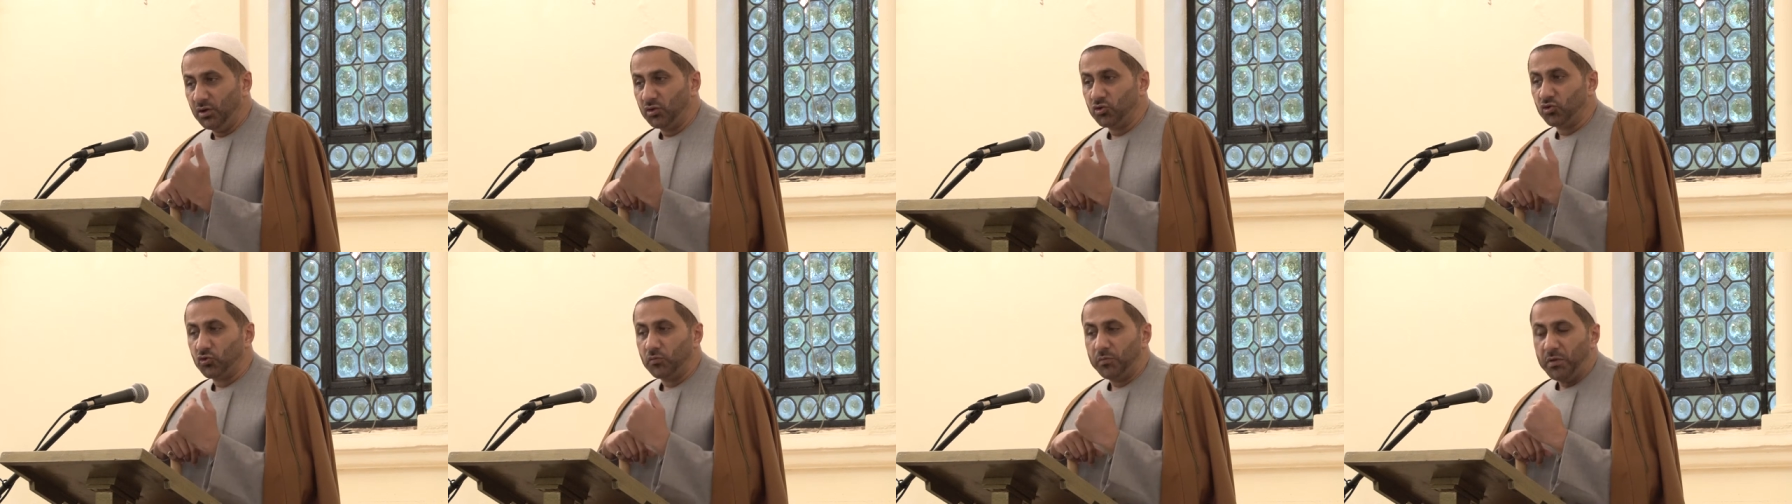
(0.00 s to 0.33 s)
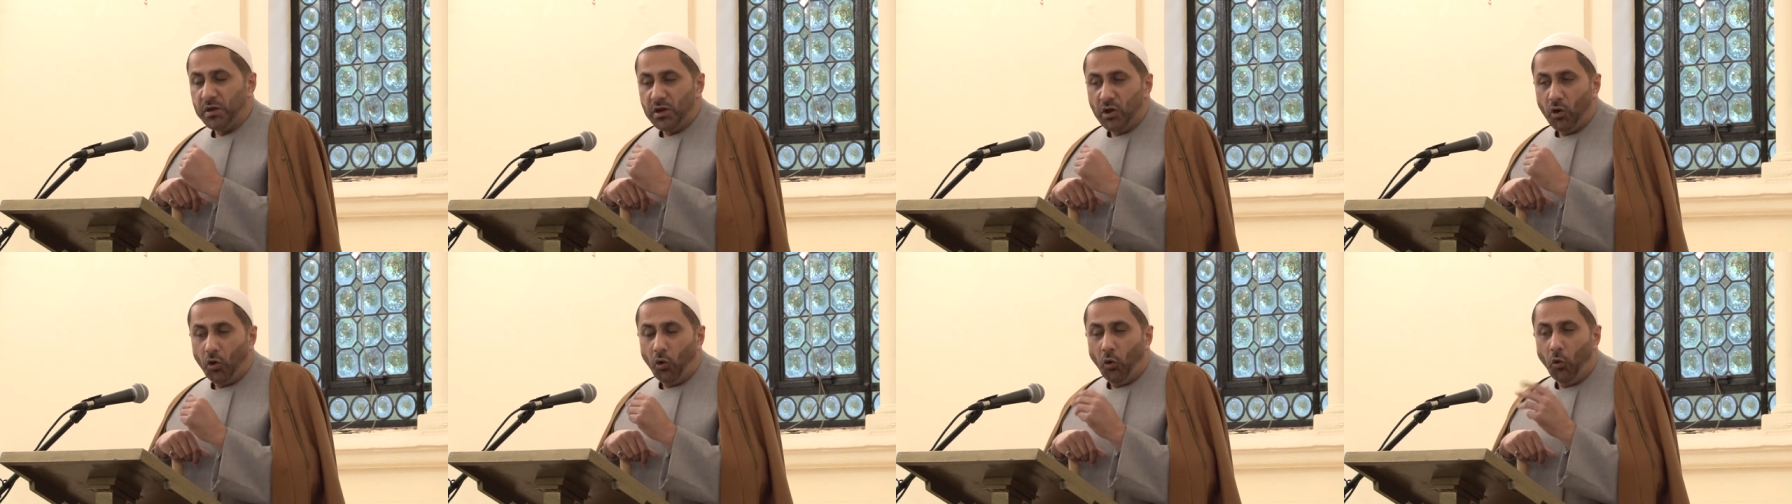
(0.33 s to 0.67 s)
to
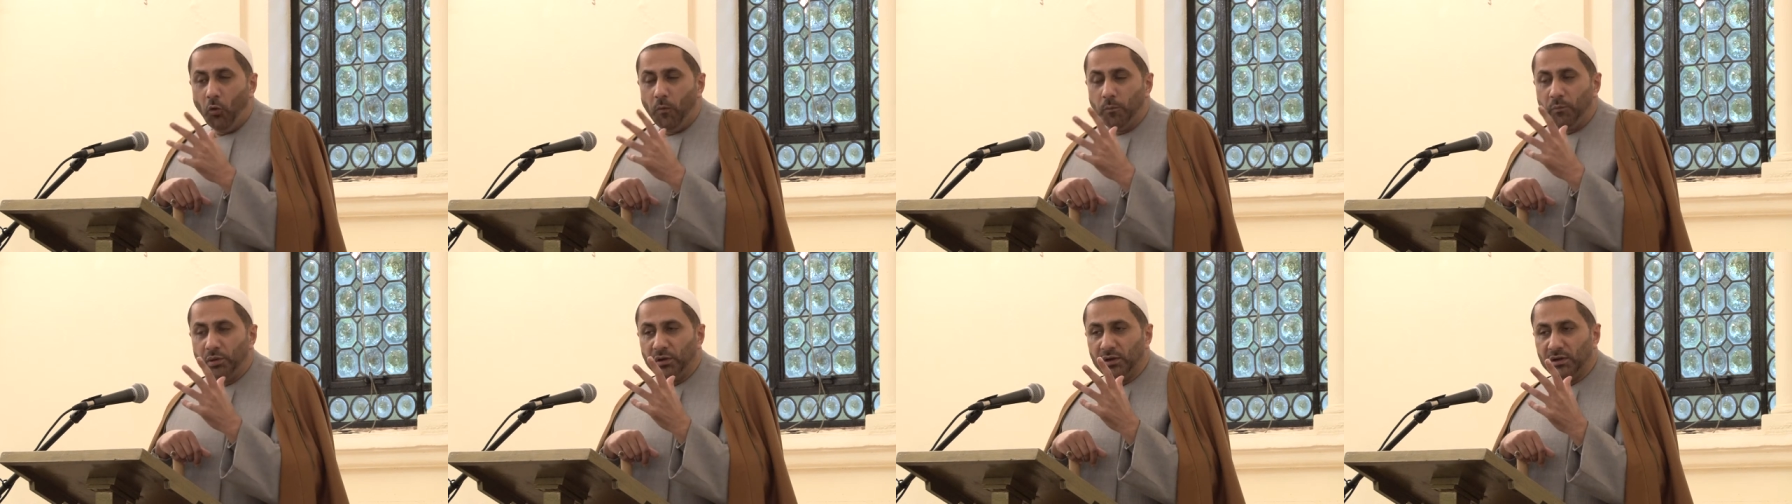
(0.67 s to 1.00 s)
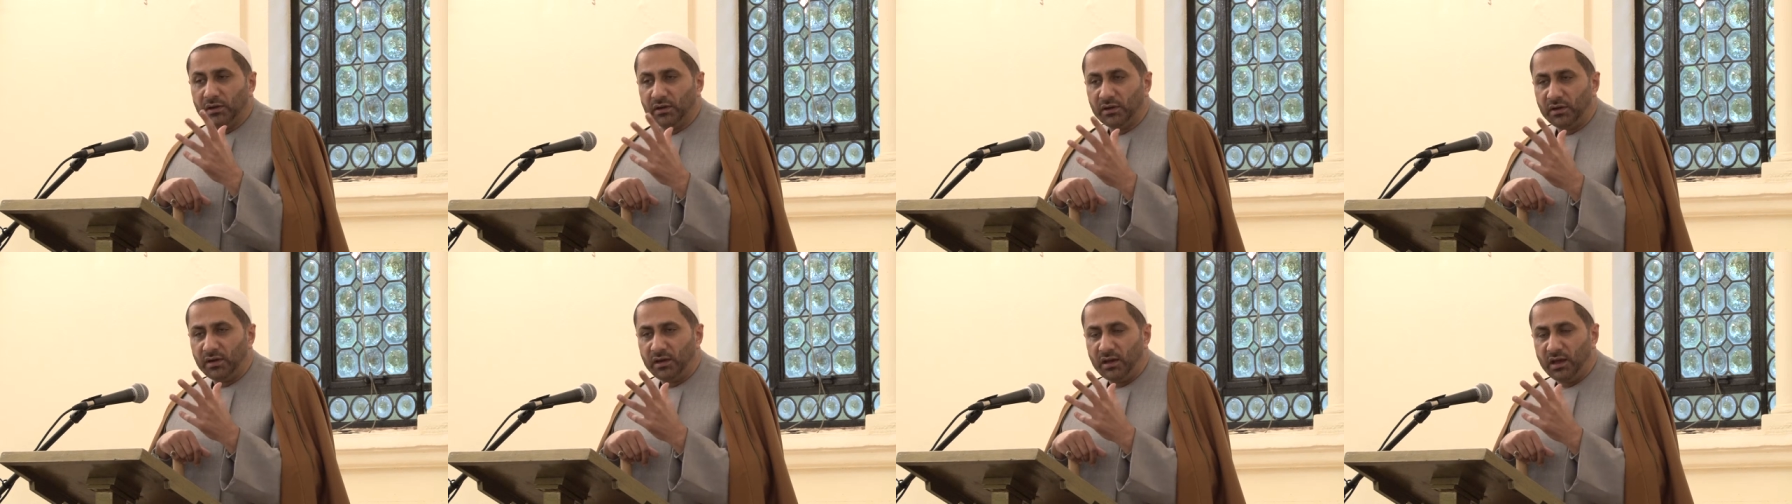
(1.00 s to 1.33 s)
be
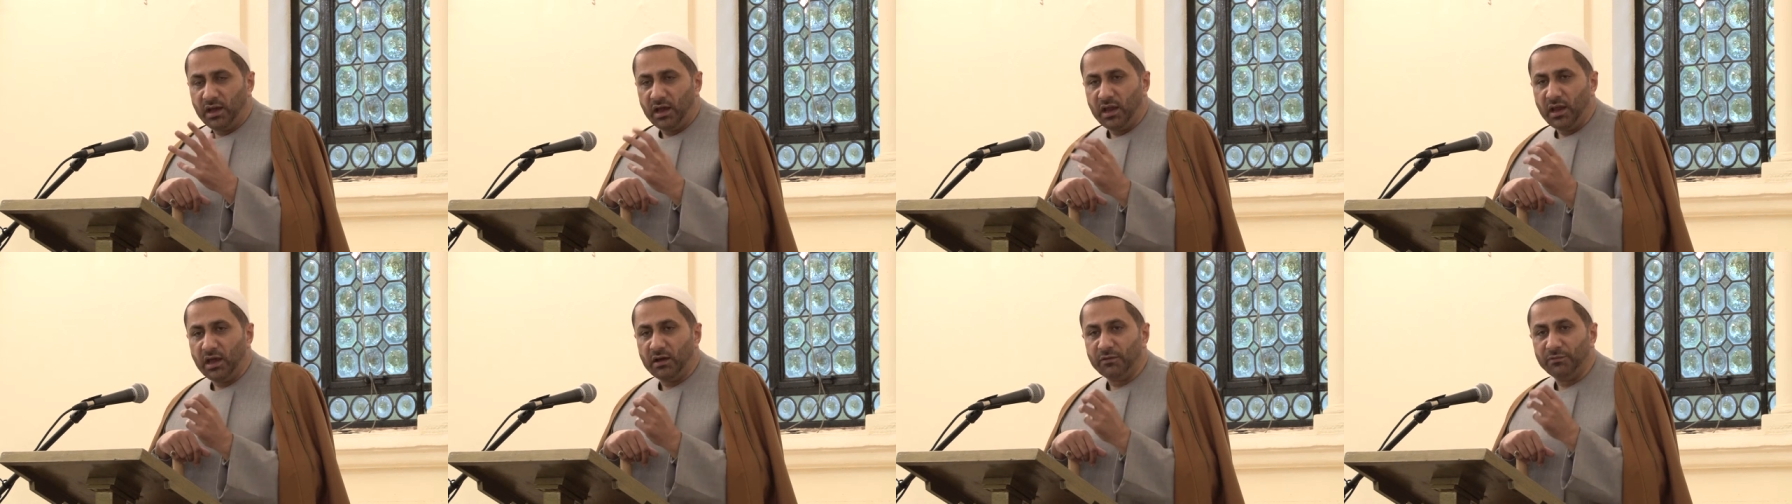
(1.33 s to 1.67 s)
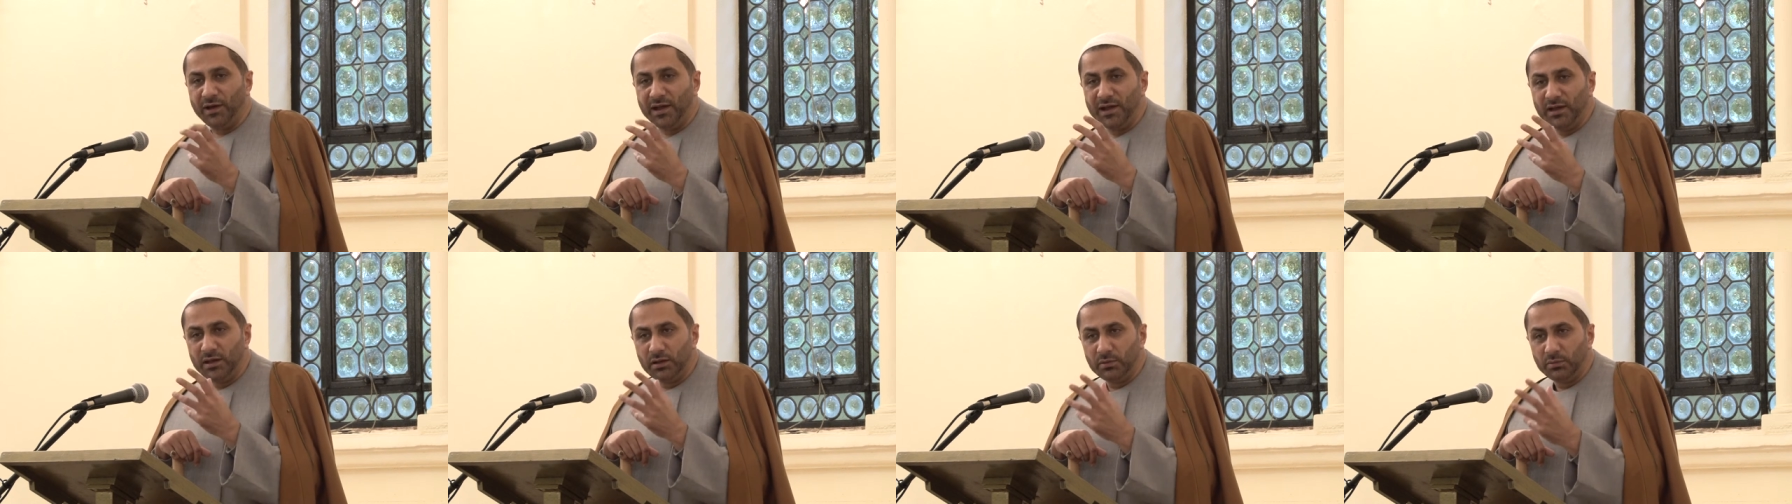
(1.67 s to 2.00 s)
open and
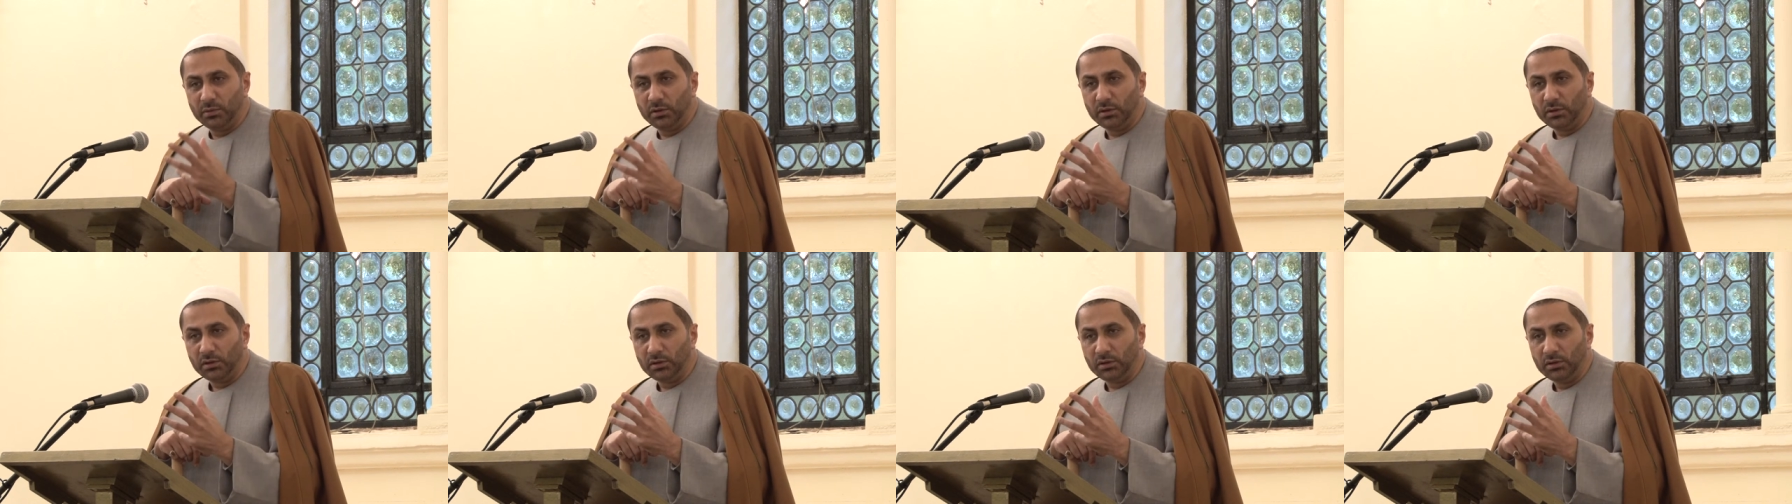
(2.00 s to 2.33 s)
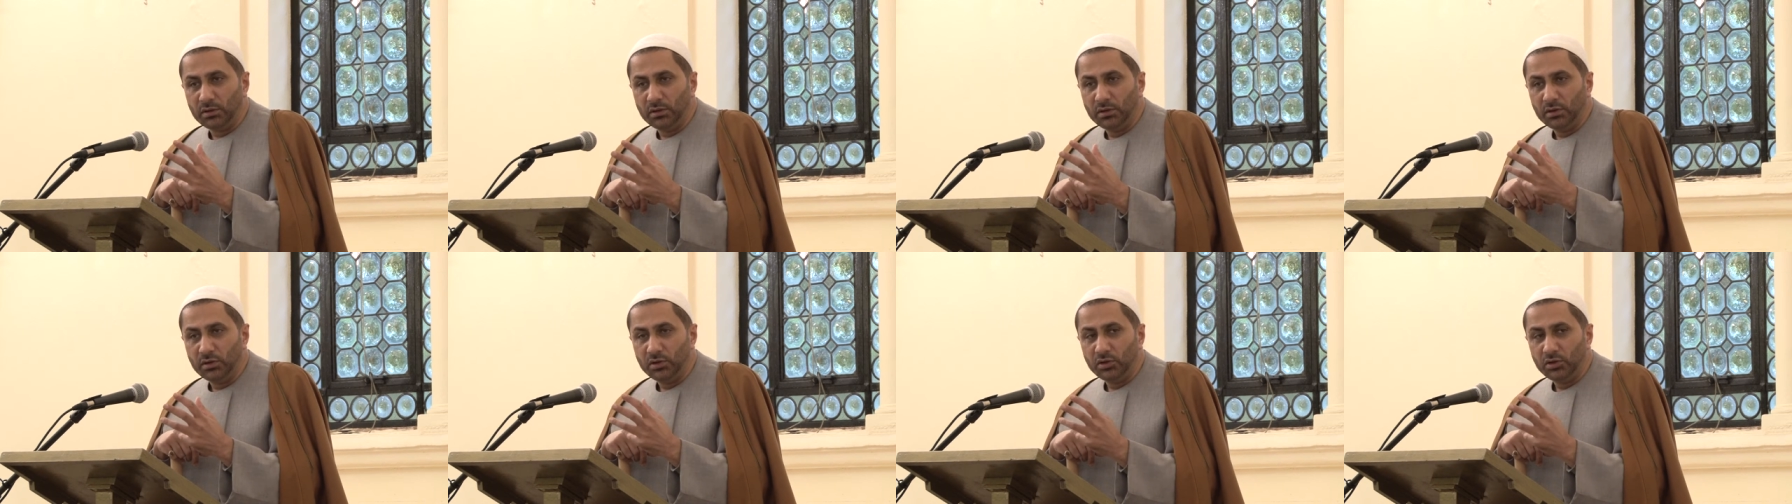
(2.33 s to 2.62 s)
available